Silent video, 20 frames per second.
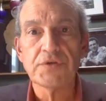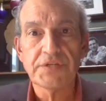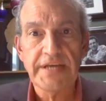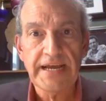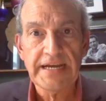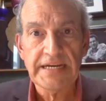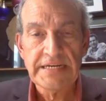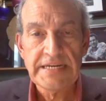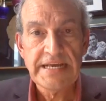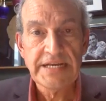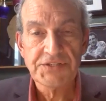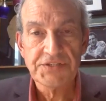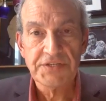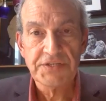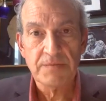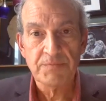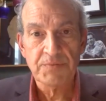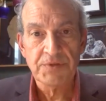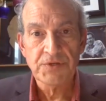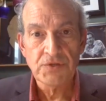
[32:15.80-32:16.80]
techniques that
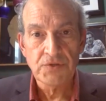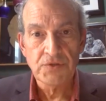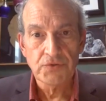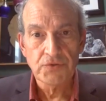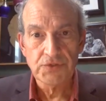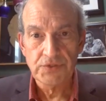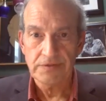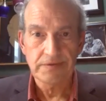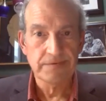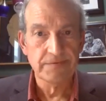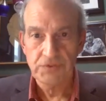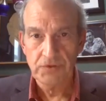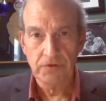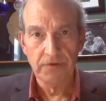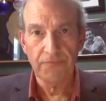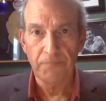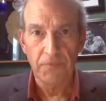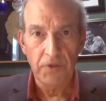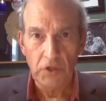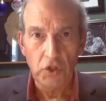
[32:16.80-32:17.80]
had been used, the sort
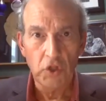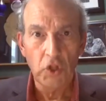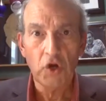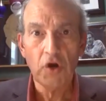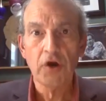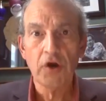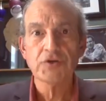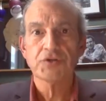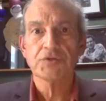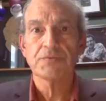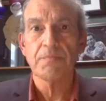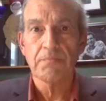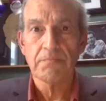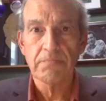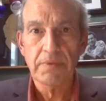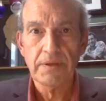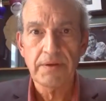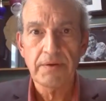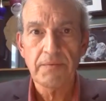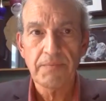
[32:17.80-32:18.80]
of large,
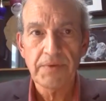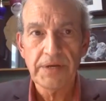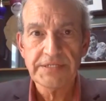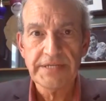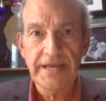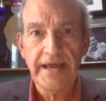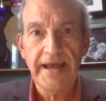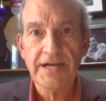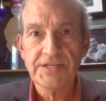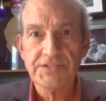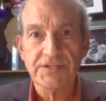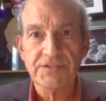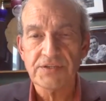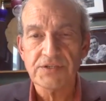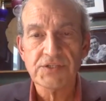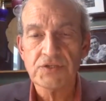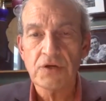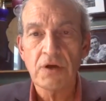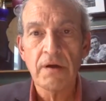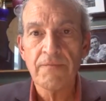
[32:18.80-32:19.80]
attacks at the
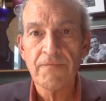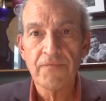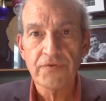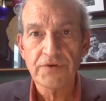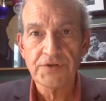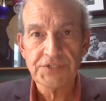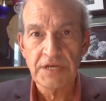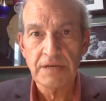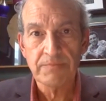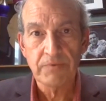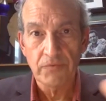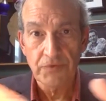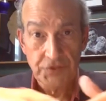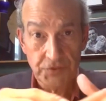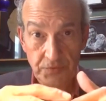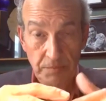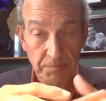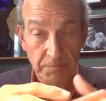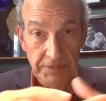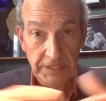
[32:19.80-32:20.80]
Somme, for example,
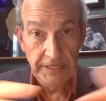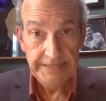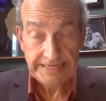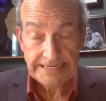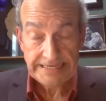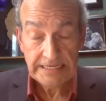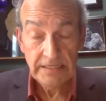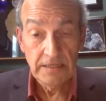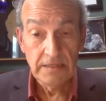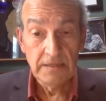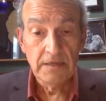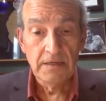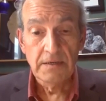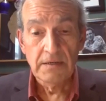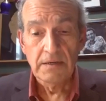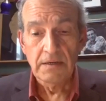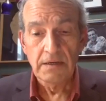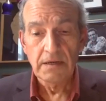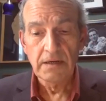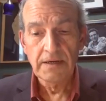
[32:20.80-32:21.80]
which were bloodied,
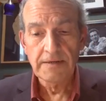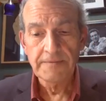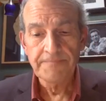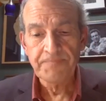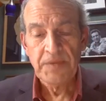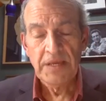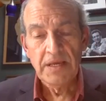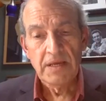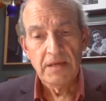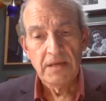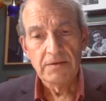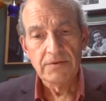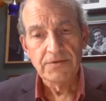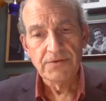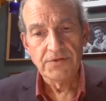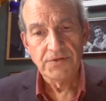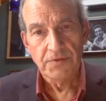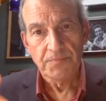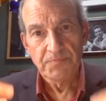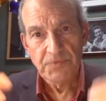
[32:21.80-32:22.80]

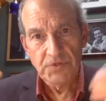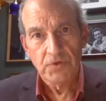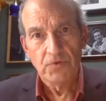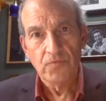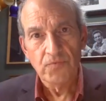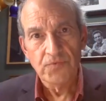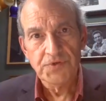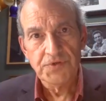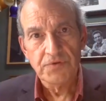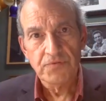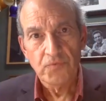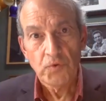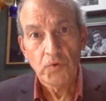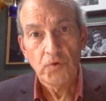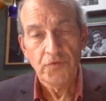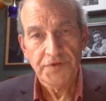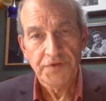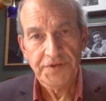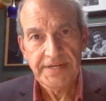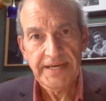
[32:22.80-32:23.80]
to
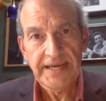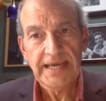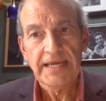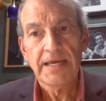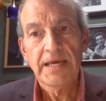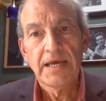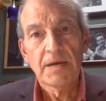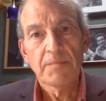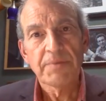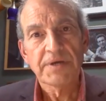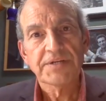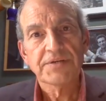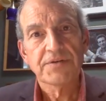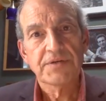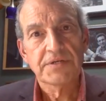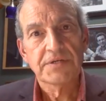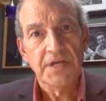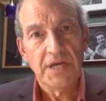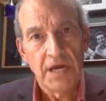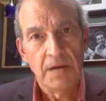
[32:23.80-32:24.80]
rule the day, but
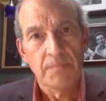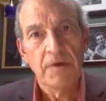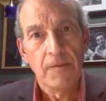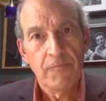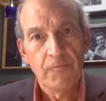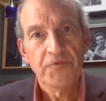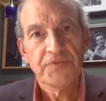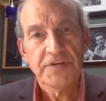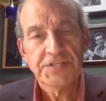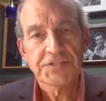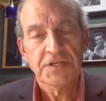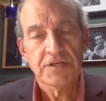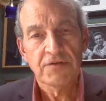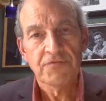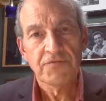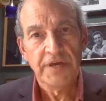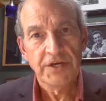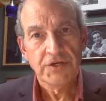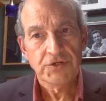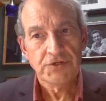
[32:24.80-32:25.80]
to come up with these
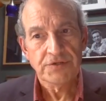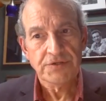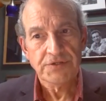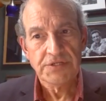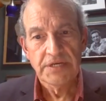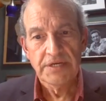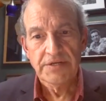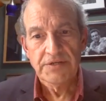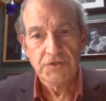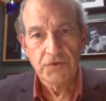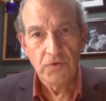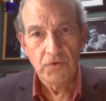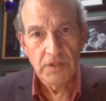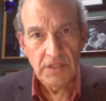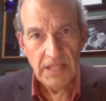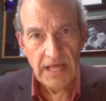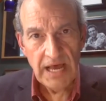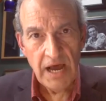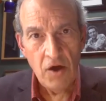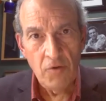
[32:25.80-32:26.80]
innovations, to
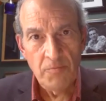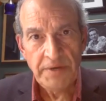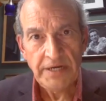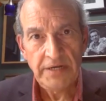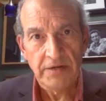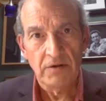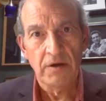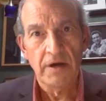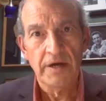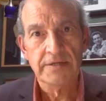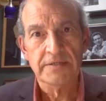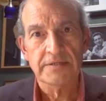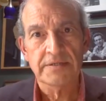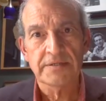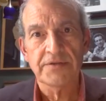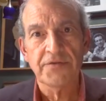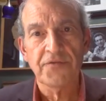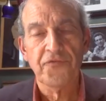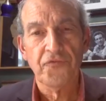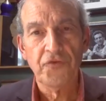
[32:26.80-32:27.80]
allow McNaughton
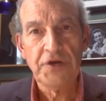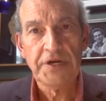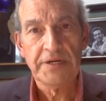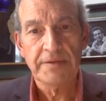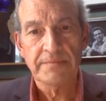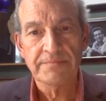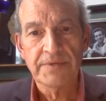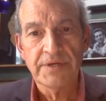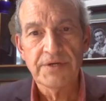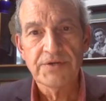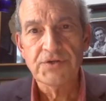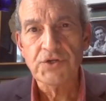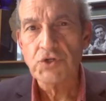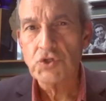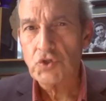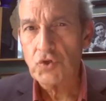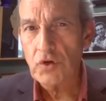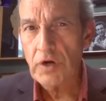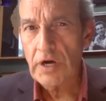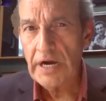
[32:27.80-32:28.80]
the freedom to
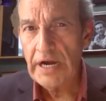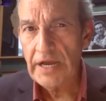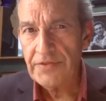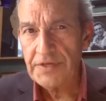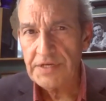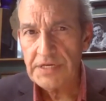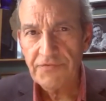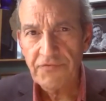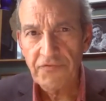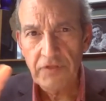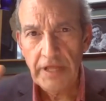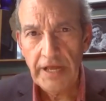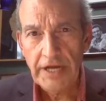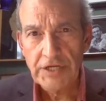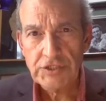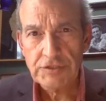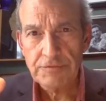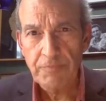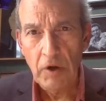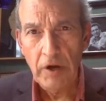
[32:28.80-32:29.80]
try the
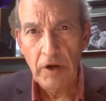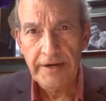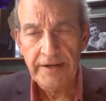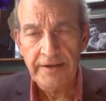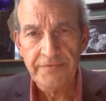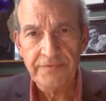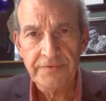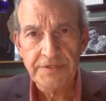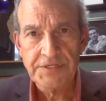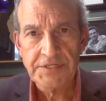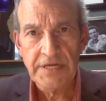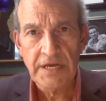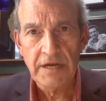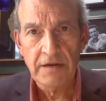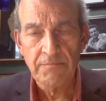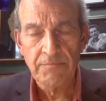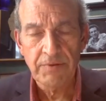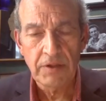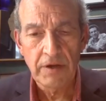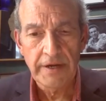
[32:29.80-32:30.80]
flash spotting and the
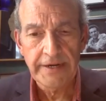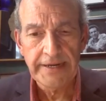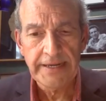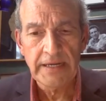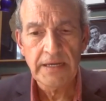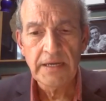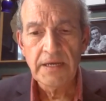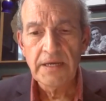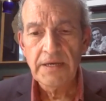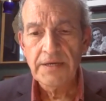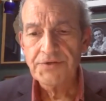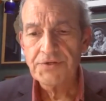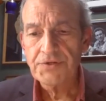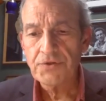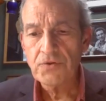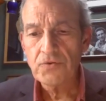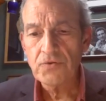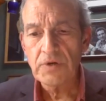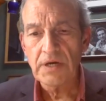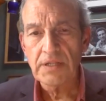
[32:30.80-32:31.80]
sound plotting,
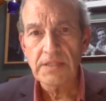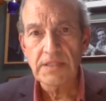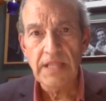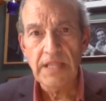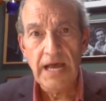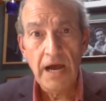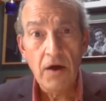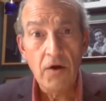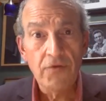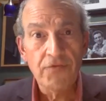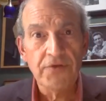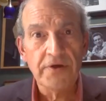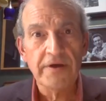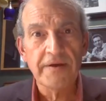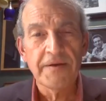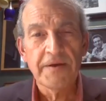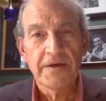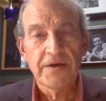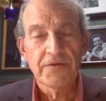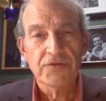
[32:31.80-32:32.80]
to allow
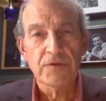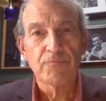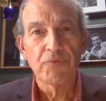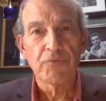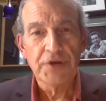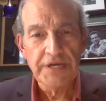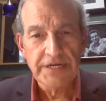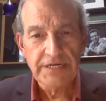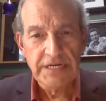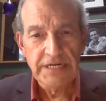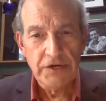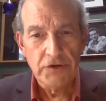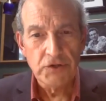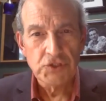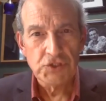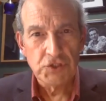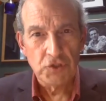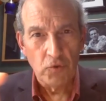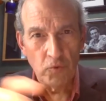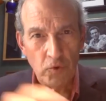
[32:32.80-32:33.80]
the
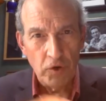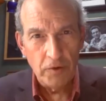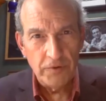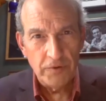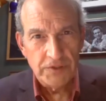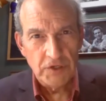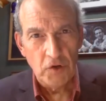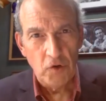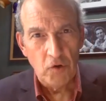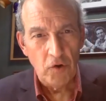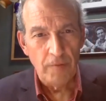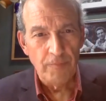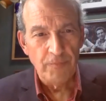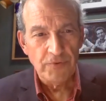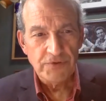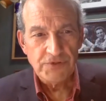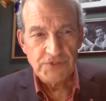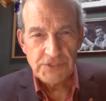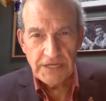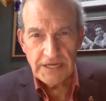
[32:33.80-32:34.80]
brigadiers to work with the
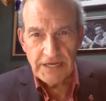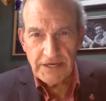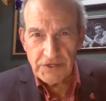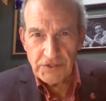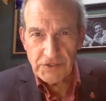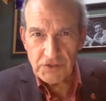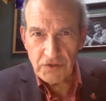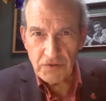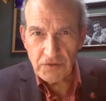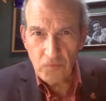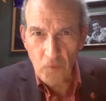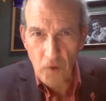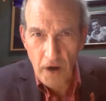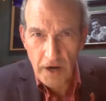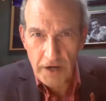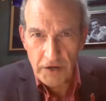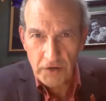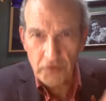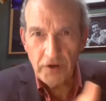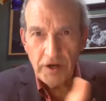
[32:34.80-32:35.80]
corporals to
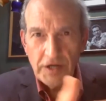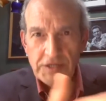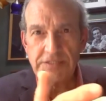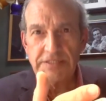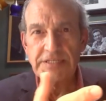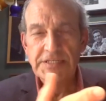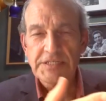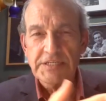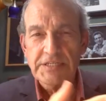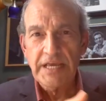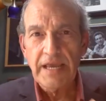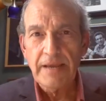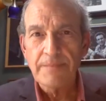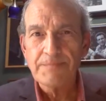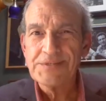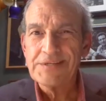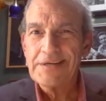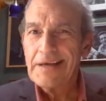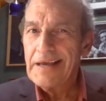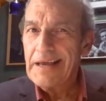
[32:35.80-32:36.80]
walk across these
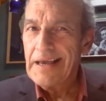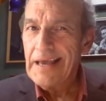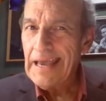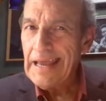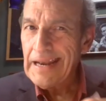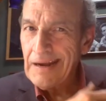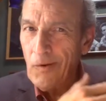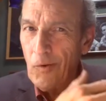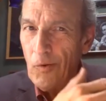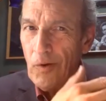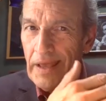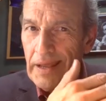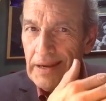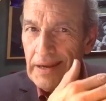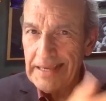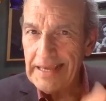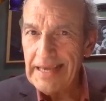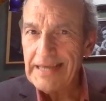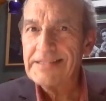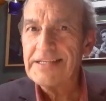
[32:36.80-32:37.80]
tapes
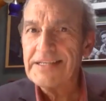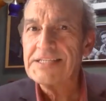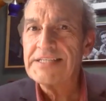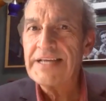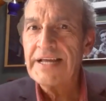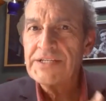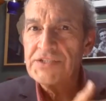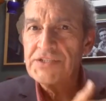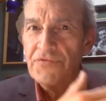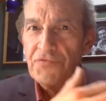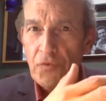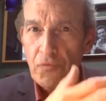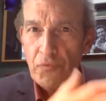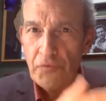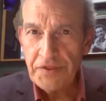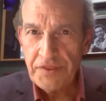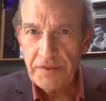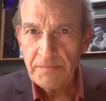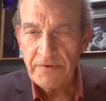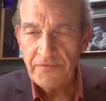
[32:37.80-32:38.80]
and get the sense of the
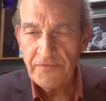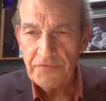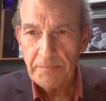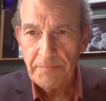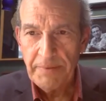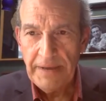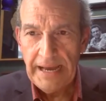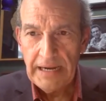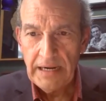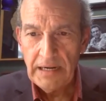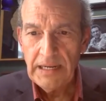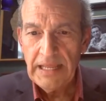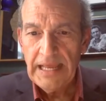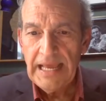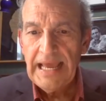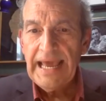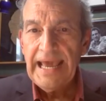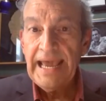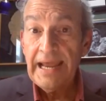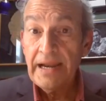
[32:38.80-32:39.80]
rhythm of the battle,
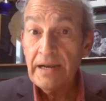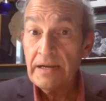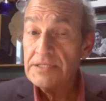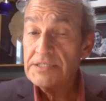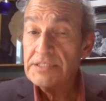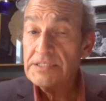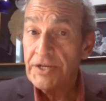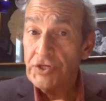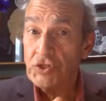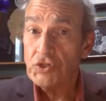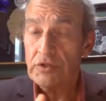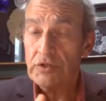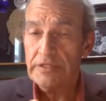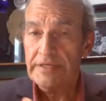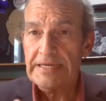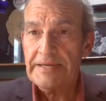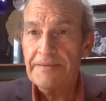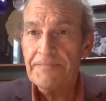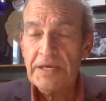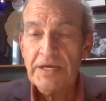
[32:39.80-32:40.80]
and
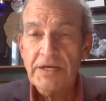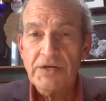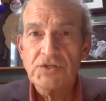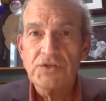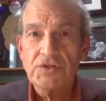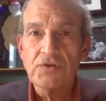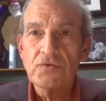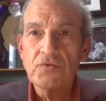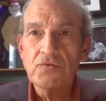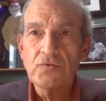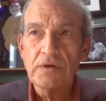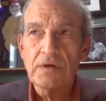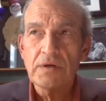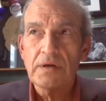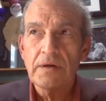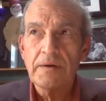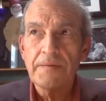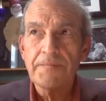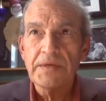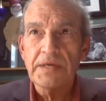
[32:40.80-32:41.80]
essentially
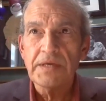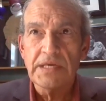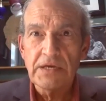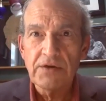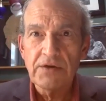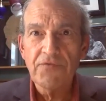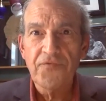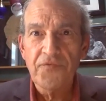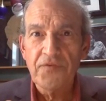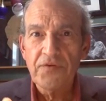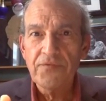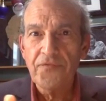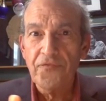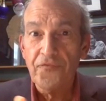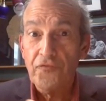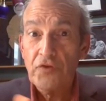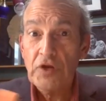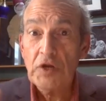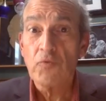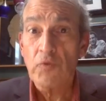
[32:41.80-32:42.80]
to give
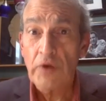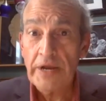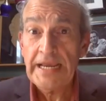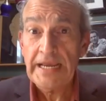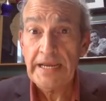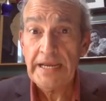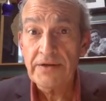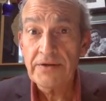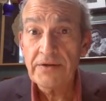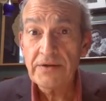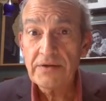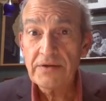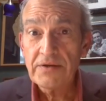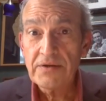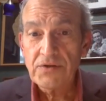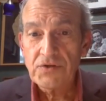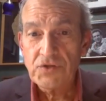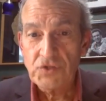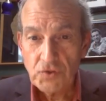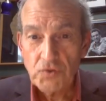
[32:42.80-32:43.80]
free rein
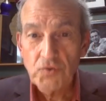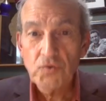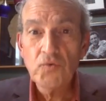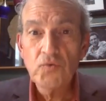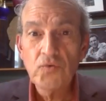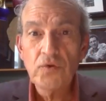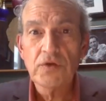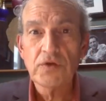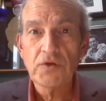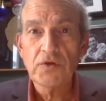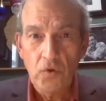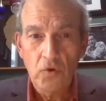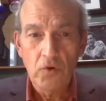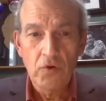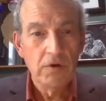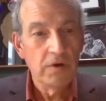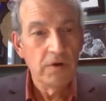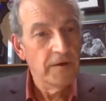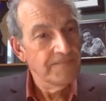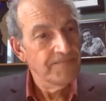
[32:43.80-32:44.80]
to
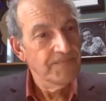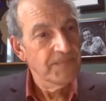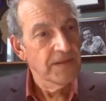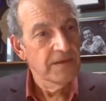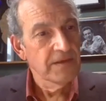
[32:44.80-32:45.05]
your